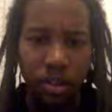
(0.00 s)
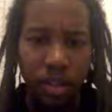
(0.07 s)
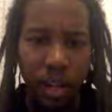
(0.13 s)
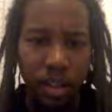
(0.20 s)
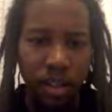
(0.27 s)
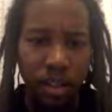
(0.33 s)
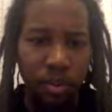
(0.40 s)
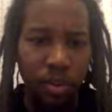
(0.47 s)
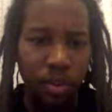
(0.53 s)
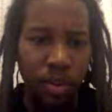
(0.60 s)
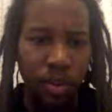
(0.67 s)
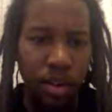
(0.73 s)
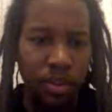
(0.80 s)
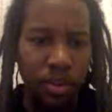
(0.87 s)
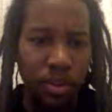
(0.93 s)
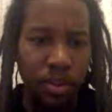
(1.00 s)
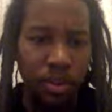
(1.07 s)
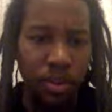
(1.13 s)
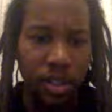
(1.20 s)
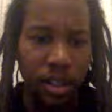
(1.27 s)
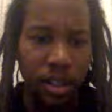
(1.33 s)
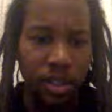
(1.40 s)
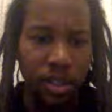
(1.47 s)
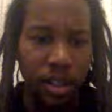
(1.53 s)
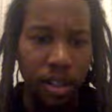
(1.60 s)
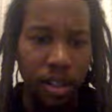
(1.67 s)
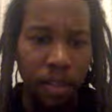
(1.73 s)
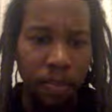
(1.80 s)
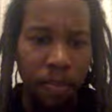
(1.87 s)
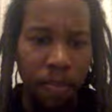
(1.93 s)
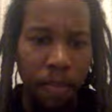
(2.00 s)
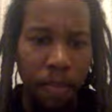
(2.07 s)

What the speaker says: pass in parameters and I'll set them.